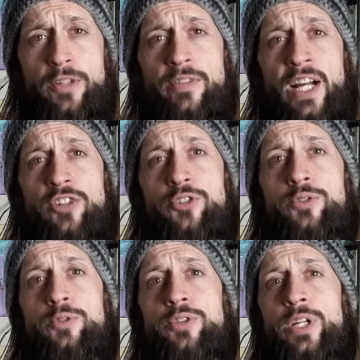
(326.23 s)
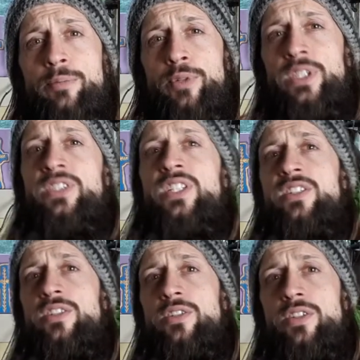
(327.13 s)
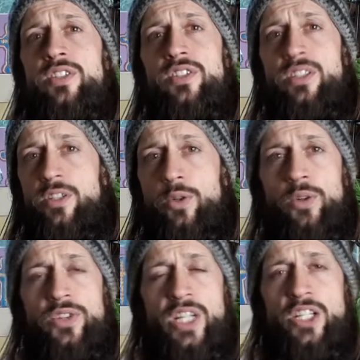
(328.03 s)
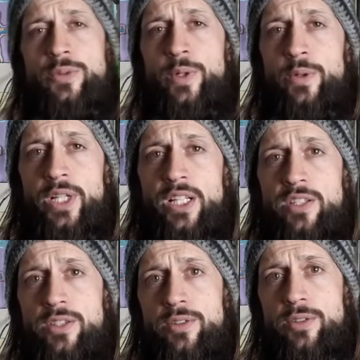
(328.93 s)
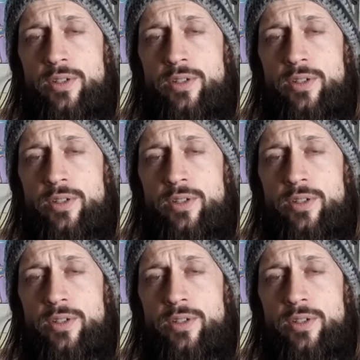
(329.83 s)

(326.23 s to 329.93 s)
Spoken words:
of that truth that brings us to this golden age we're going into,